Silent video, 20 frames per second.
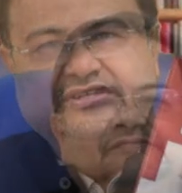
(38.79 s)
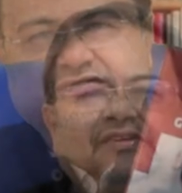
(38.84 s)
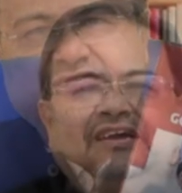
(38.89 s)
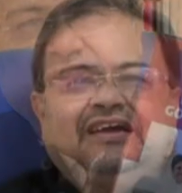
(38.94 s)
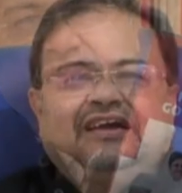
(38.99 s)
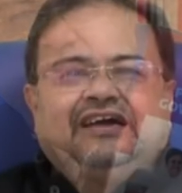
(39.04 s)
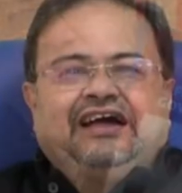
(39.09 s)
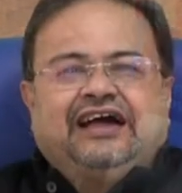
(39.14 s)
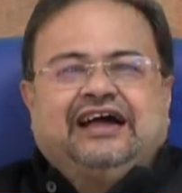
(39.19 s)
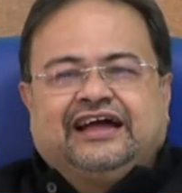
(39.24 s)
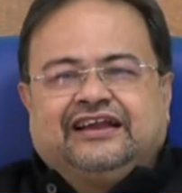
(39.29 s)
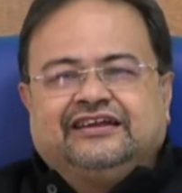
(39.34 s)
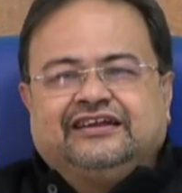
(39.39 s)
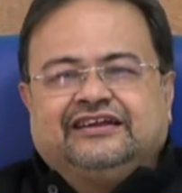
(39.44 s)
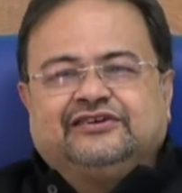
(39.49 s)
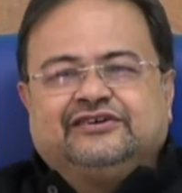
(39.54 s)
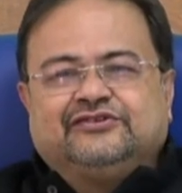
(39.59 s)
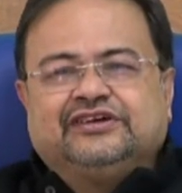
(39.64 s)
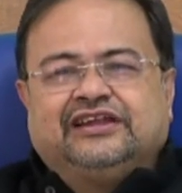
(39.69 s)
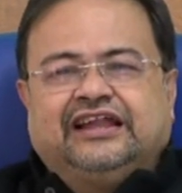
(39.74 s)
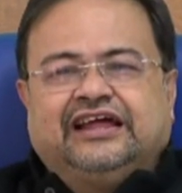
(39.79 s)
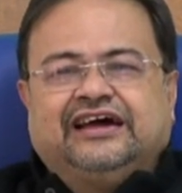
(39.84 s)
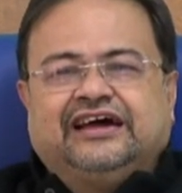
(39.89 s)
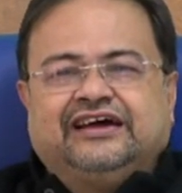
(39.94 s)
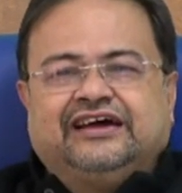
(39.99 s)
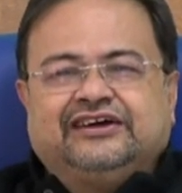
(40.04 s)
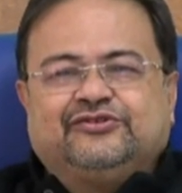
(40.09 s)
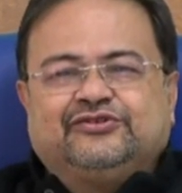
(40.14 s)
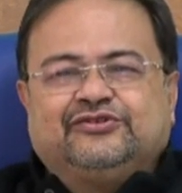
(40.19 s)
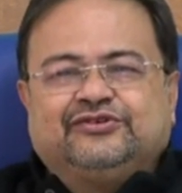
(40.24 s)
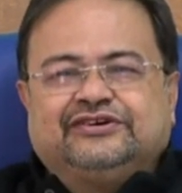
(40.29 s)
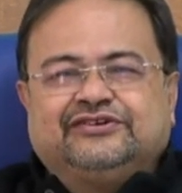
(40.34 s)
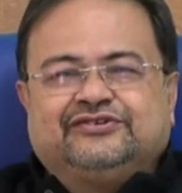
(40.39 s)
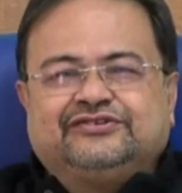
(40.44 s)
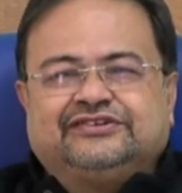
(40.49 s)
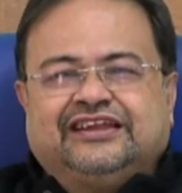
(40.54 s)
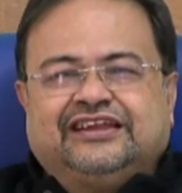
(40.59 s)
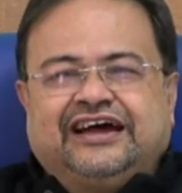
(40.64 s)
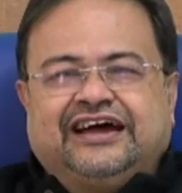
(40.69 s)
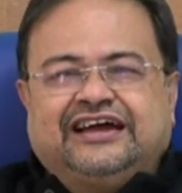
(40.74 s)
And it
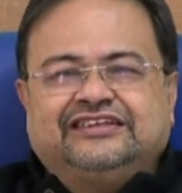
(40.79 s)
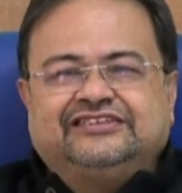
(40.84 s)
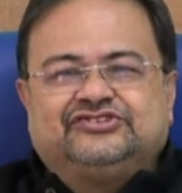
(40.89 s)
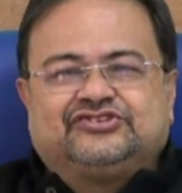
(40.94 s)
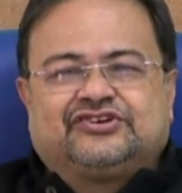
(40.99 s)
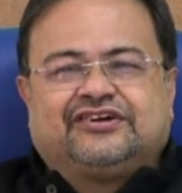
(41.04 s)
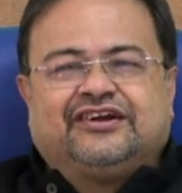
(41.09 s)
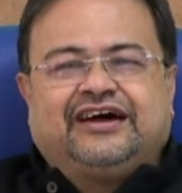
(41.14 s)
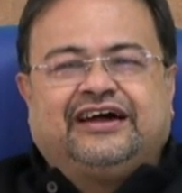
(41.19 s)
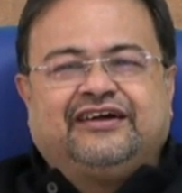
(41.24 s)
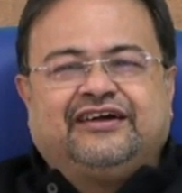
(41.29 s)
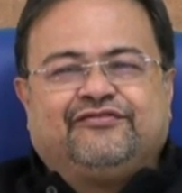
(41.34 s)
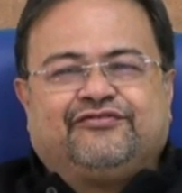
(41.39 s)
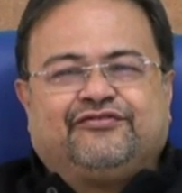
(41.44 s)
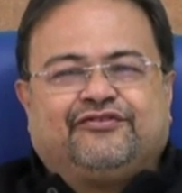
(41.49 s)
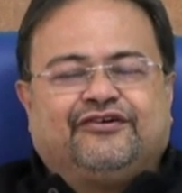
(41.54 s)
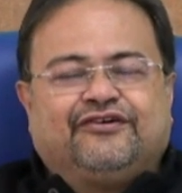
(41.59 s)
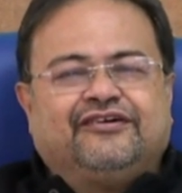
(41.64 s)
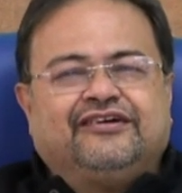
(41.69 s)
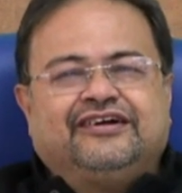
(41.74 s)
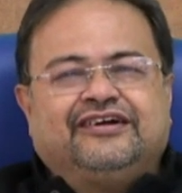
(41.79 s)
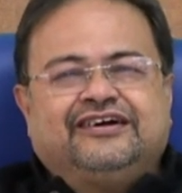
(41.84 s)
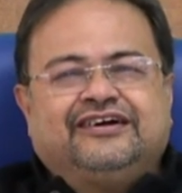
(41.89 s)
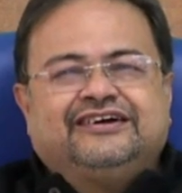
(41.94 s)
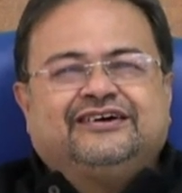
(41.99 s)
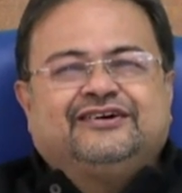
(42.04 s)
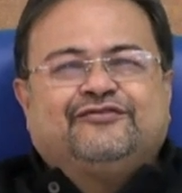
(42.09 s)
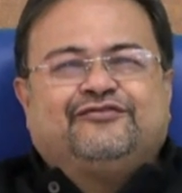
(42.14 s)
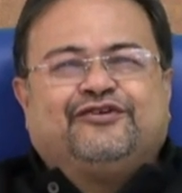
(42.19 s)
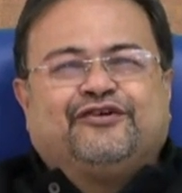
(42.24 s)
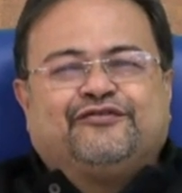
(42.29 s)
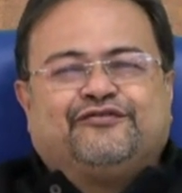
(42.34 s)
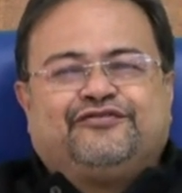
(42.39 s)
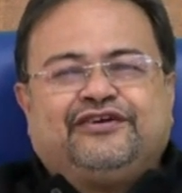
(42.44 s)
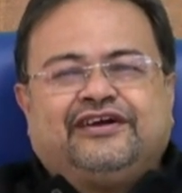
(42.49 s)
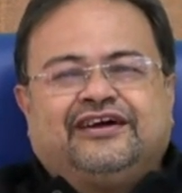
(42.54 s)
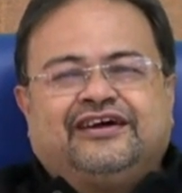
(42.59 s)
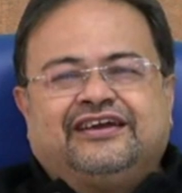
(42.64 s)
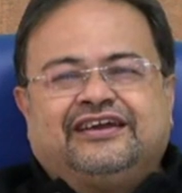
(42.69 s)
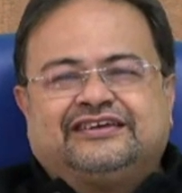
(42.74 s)
was a lion's cry for
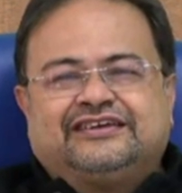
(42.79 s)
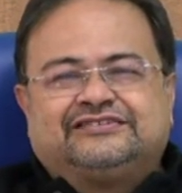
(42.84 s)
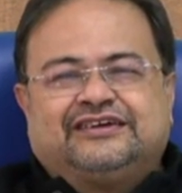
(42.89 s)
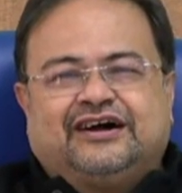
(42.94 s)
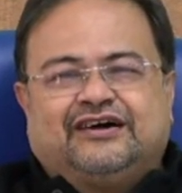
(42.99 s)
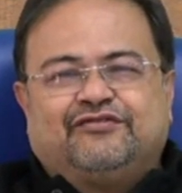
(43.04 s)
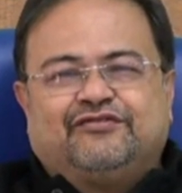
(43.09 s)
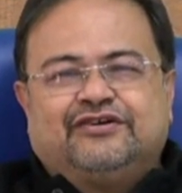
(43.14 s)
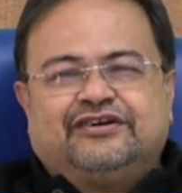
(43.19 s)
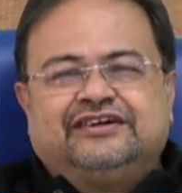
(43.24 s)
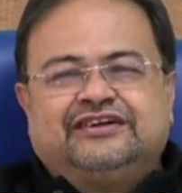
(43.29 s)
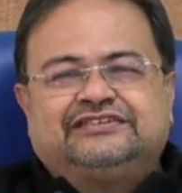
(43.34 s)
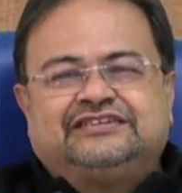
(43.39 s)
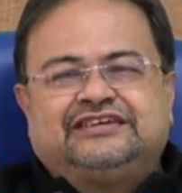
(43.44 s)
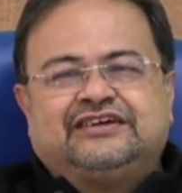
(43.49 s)
fearless governance.